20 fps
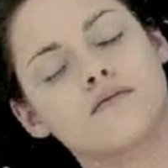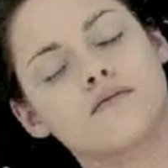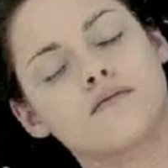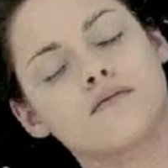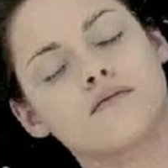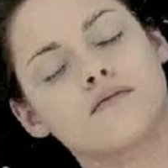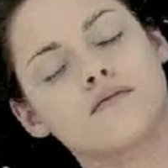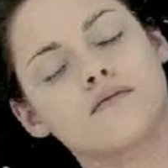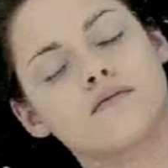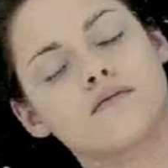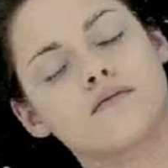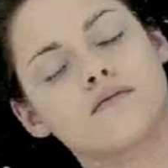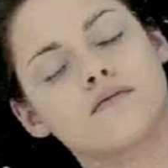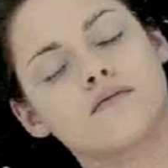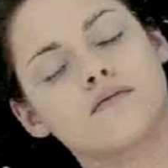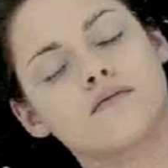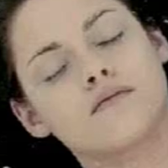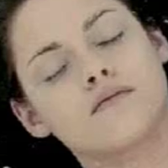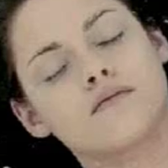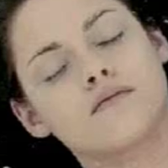
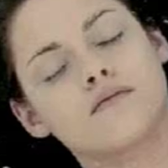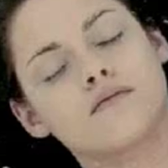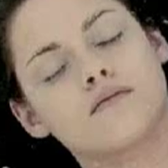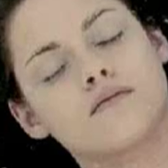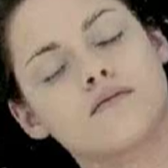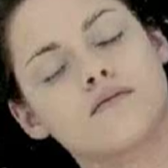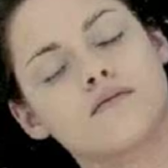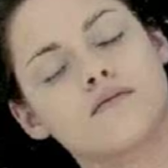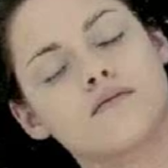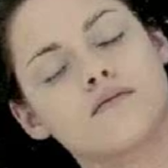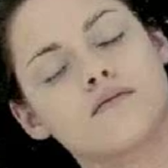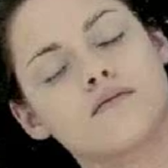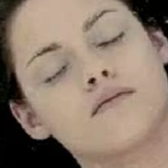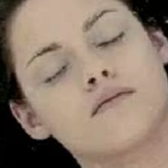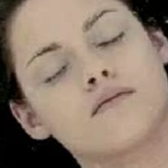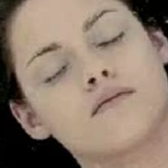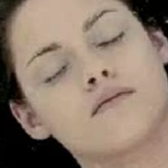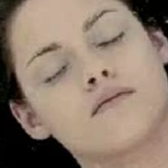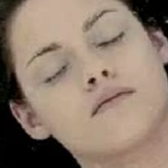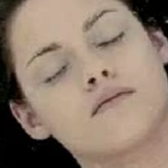(silence)